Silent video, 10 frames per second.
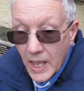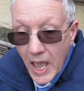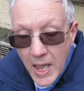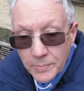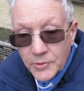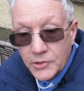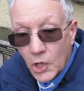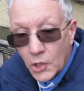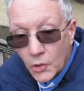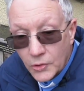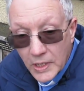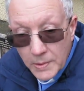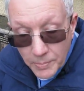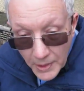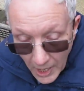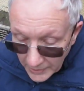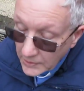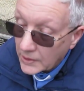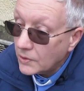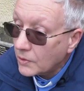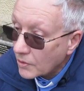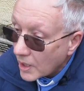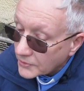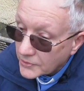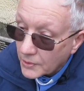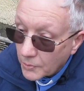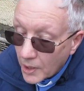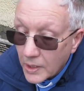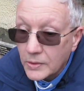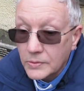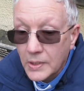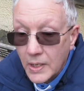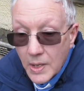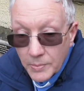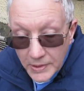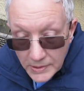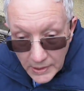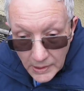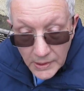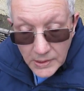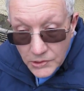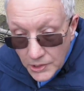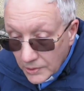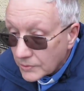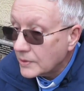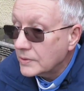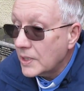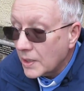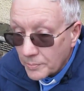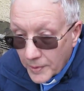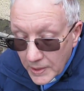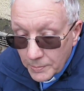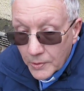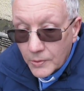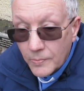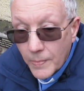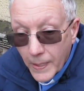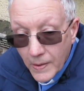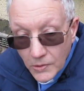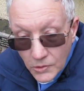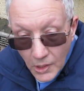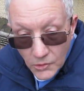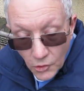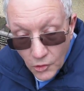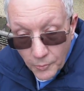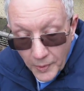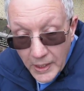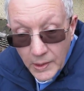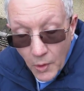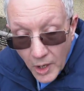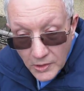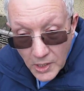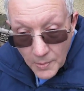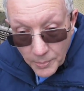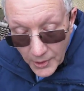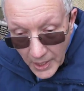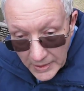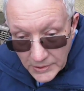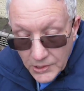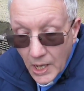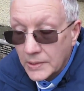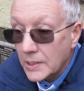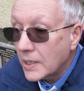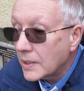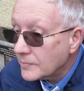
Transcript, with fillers: absolutely blinded across the world, particularly children, young people, to be what? Placed under